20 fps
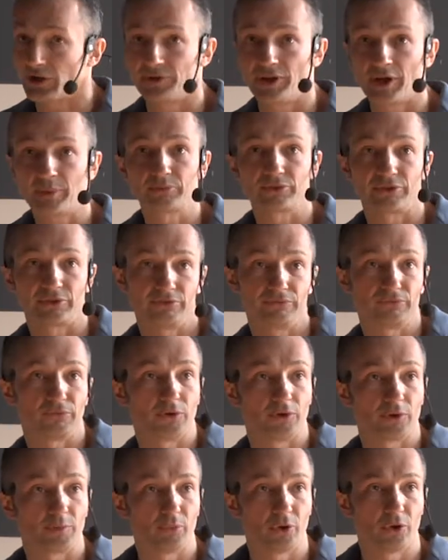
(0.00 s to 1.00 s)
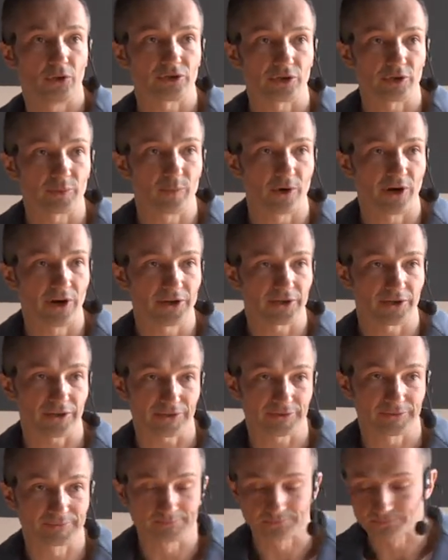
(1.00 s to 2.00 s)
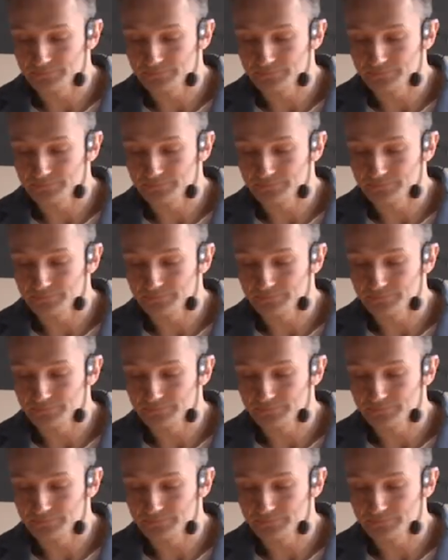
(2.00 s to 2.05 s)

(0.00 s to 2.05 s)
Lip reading: adapted for Baltic market?